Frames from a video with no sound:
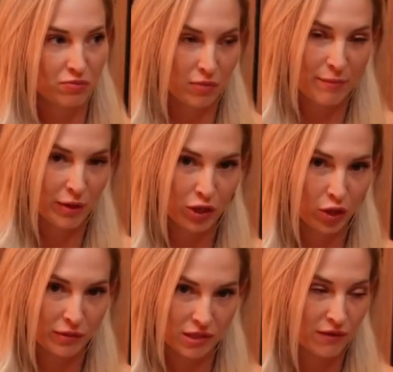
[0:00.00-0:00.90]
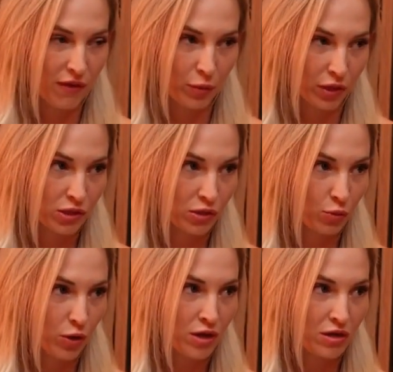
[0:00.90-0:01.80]
$1 million business if they're willing to do the
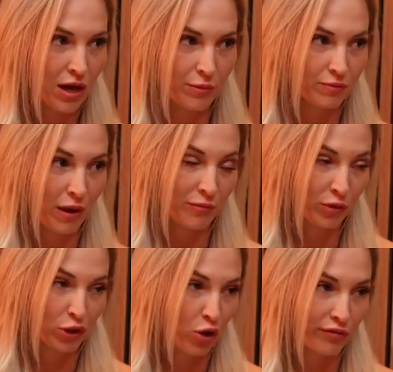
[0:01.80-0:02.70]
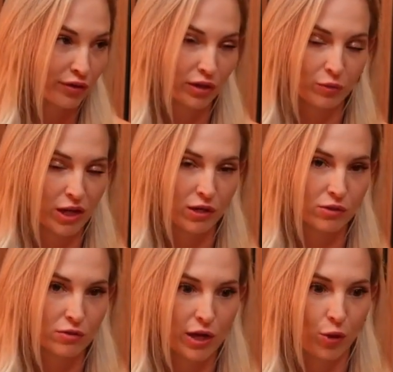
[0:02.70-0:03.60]
work. I'm really confident that we could
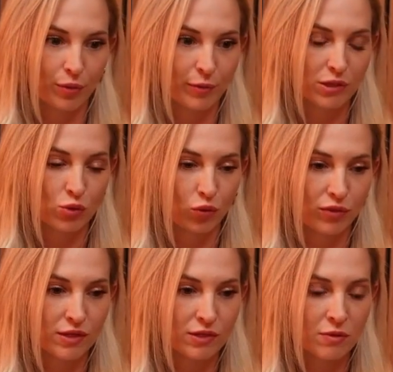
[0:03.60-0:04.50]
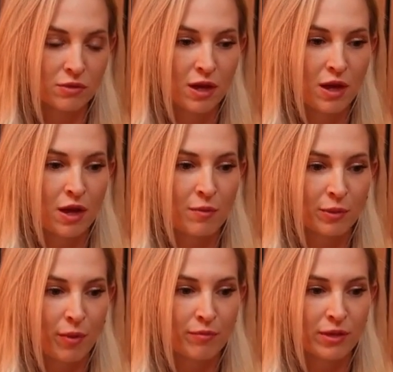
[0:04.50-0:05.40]
help them install all the systems. But the
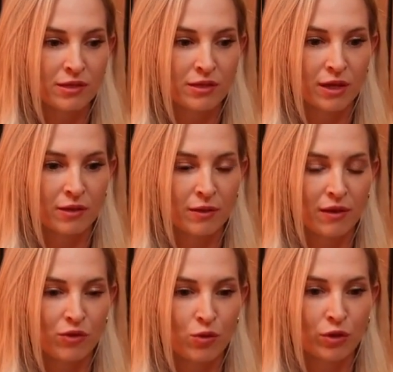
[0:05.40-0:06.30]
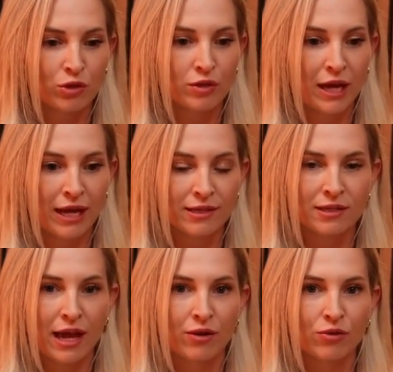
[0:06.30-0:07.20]
problem is that if you want to do that at
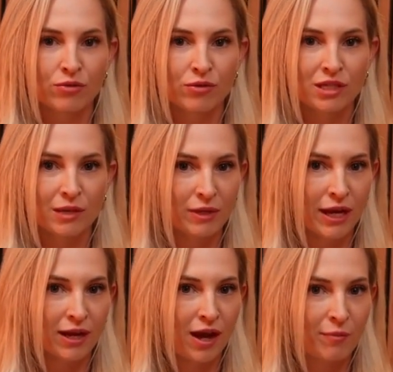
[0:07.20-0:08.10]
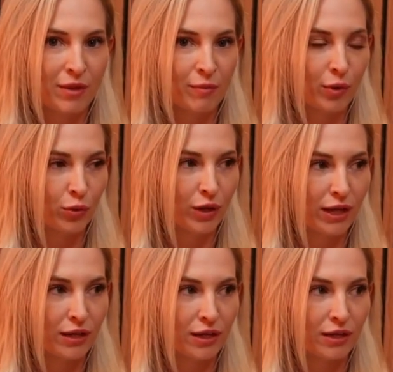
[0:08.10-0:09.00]
scale, Tim and I can't be the
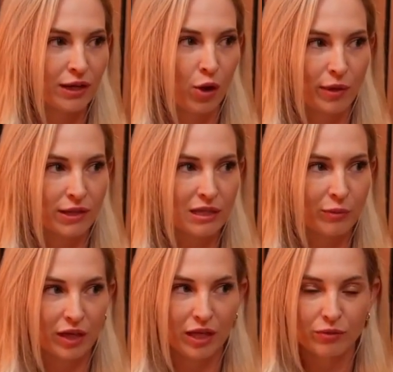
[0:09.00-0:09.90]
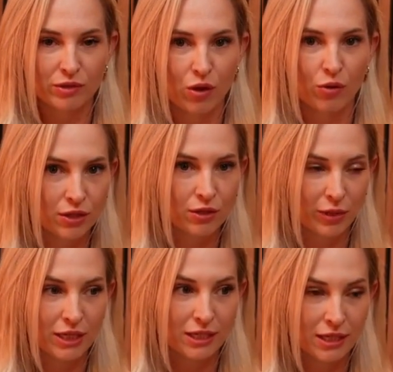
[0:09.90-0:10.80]
bottleneck in helping somebody get a result. And so
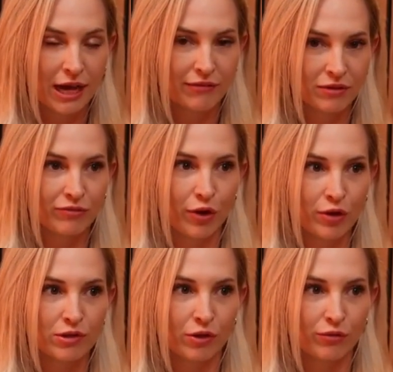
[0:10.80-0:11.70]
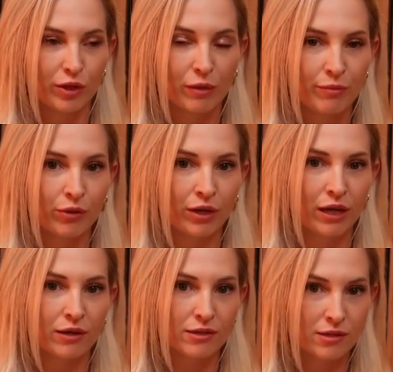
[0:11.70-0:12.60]
we did have to focus on really building
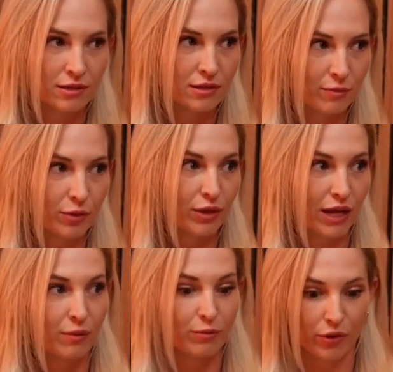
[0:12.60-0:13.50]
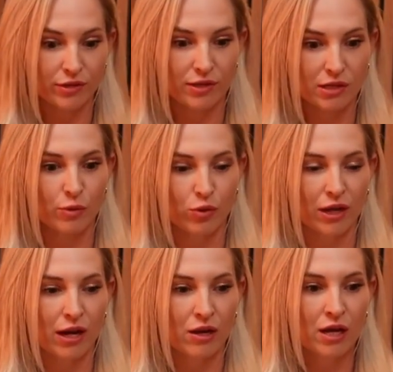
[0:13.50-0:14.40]
out a system, building out processes, building out